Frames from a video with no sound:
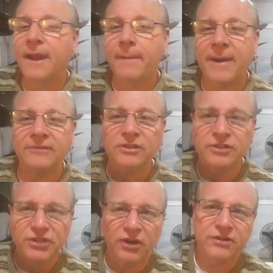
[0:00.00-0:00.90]
about the
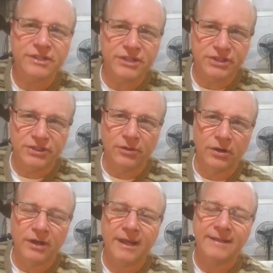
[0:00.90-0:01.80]
Jersey
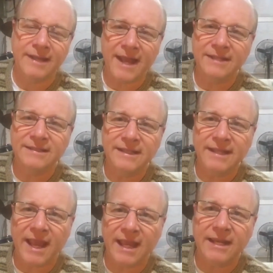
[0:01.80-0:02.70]
Shore in the
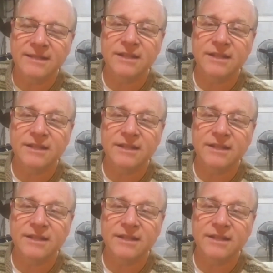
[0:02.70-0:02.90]
1980s